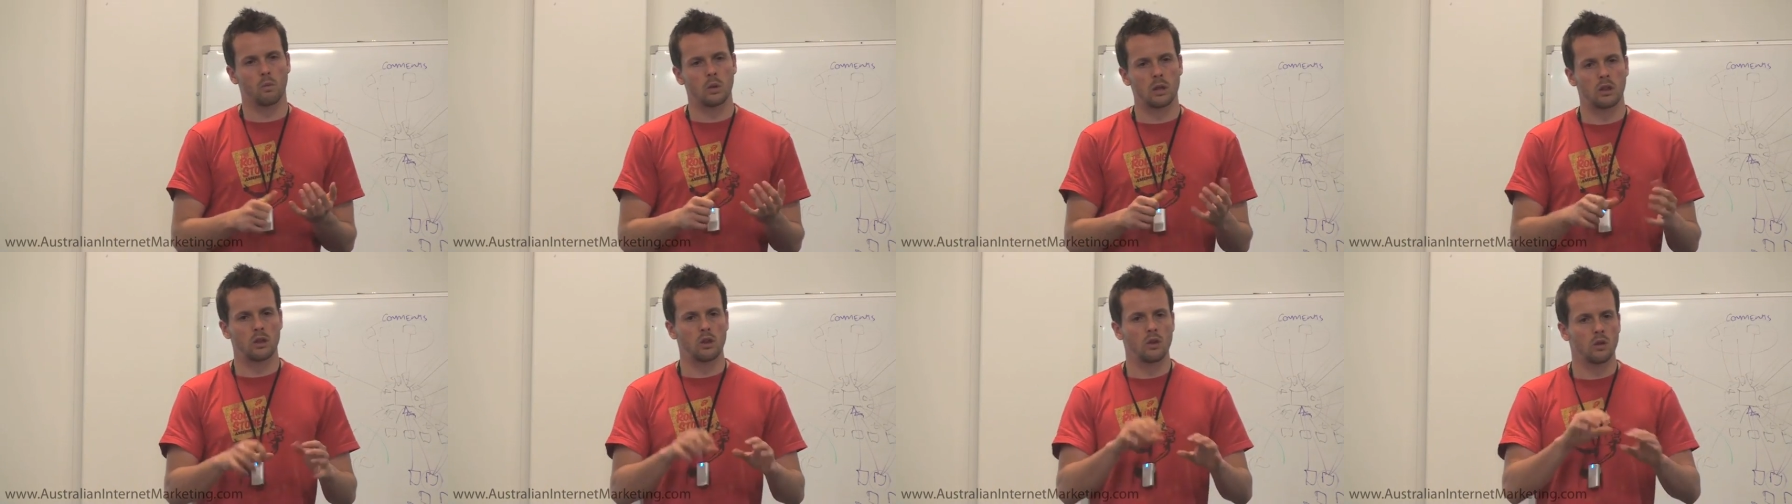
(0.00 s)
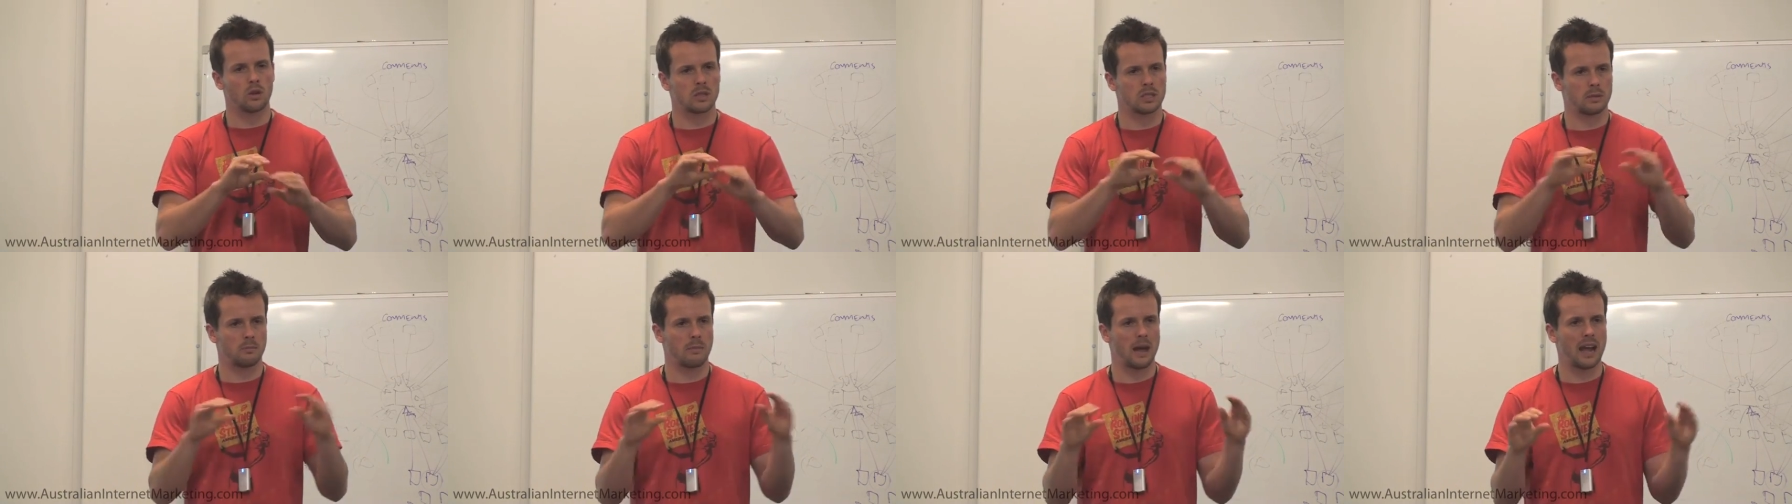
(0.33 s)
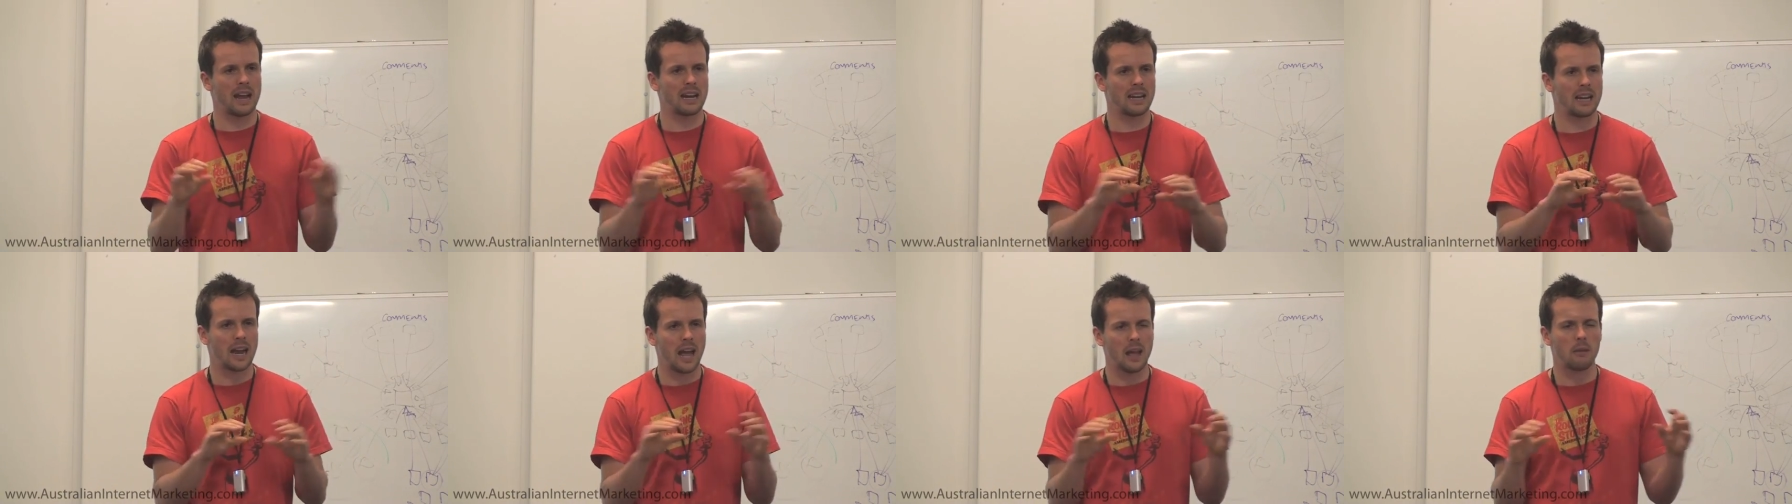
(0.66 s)
with your
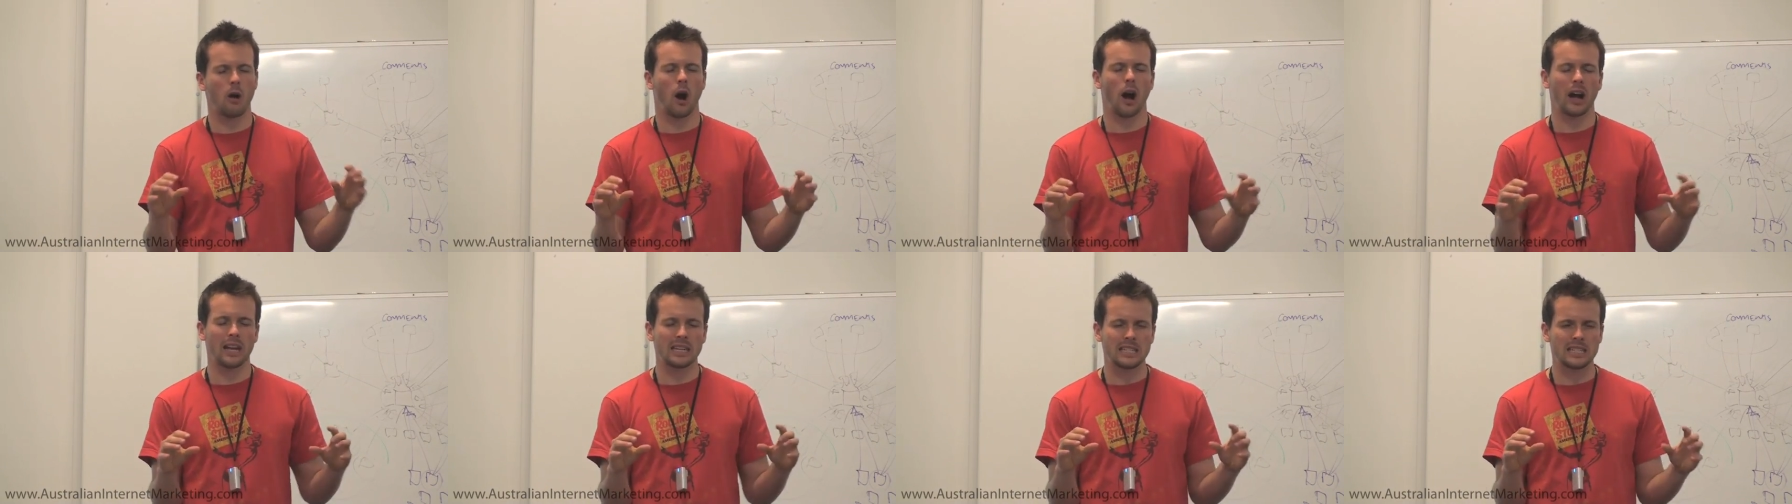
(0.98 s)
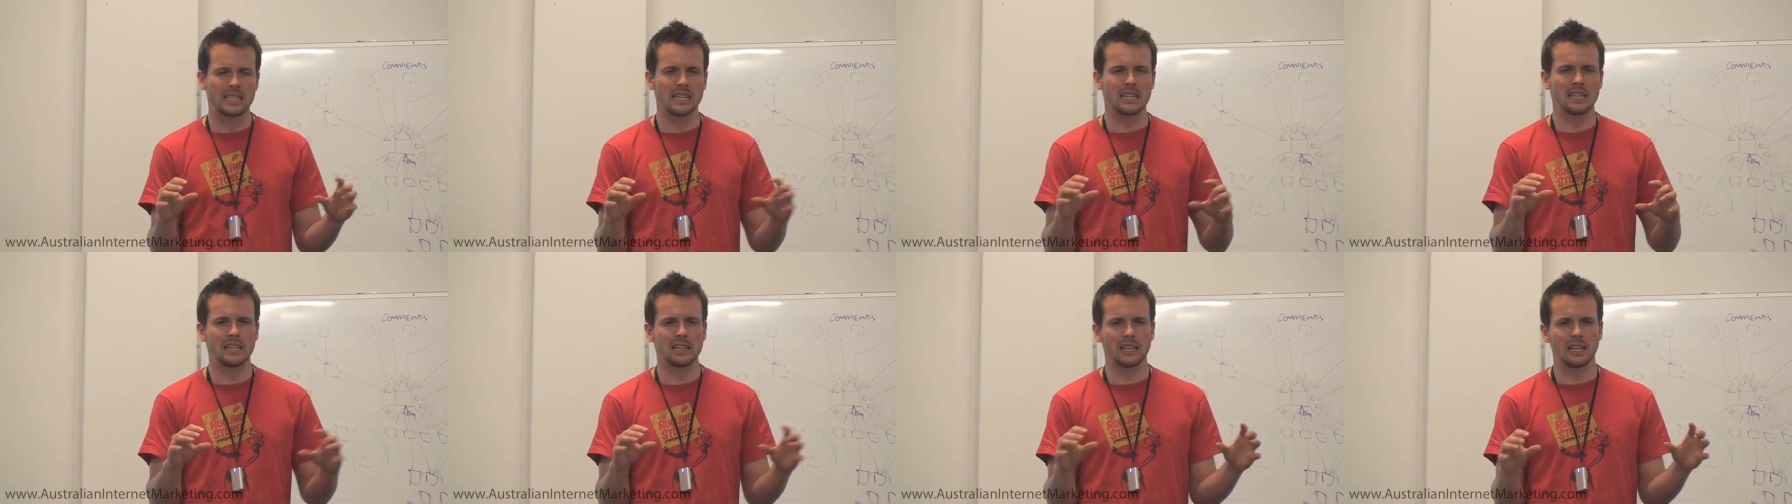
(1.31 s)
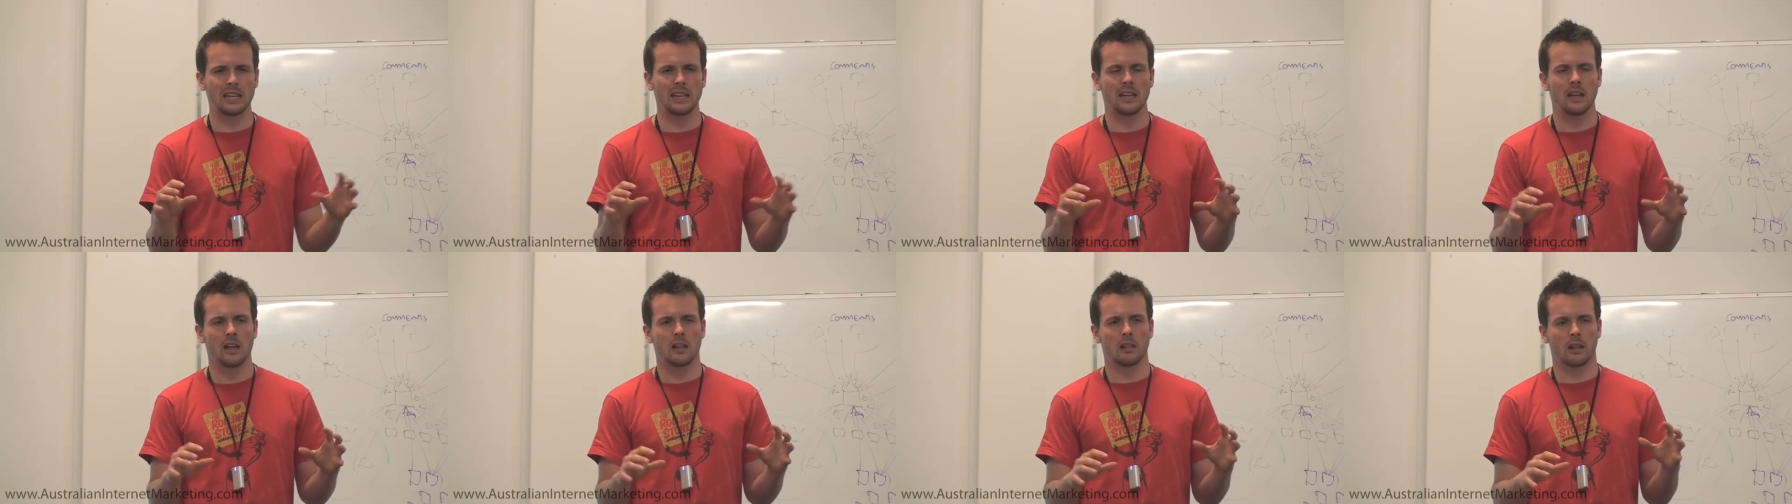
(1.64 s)
domain name,
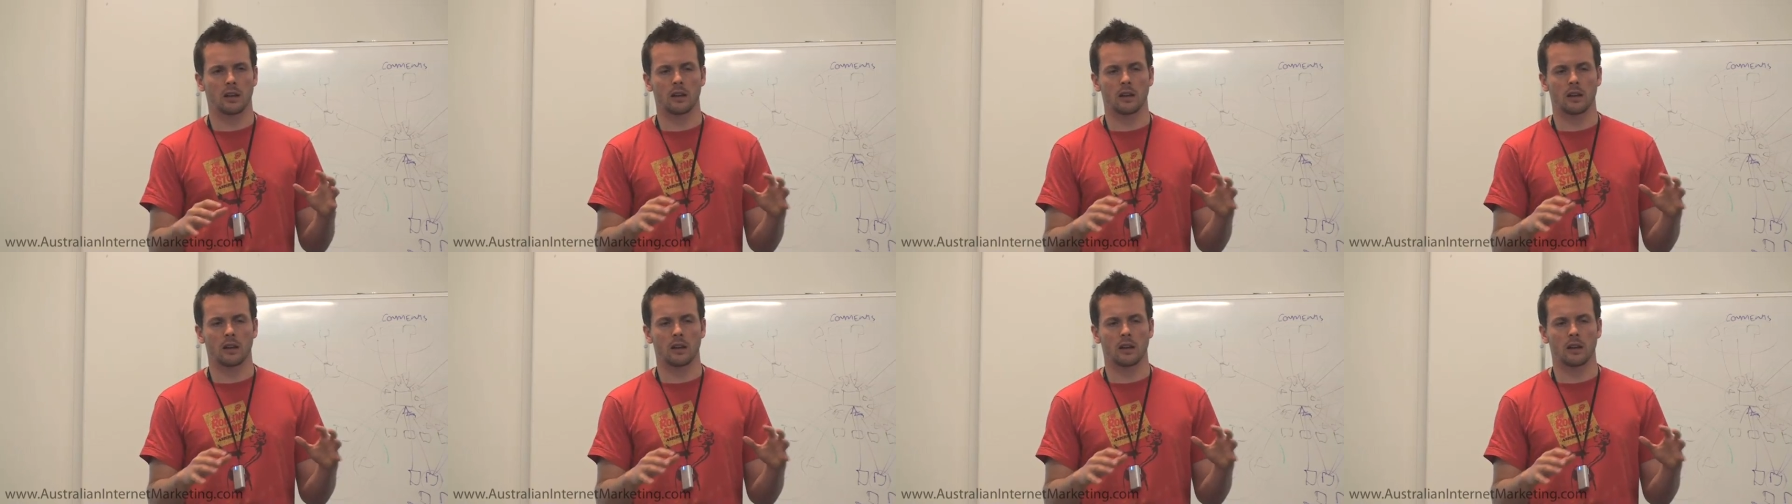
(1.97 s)
ideally.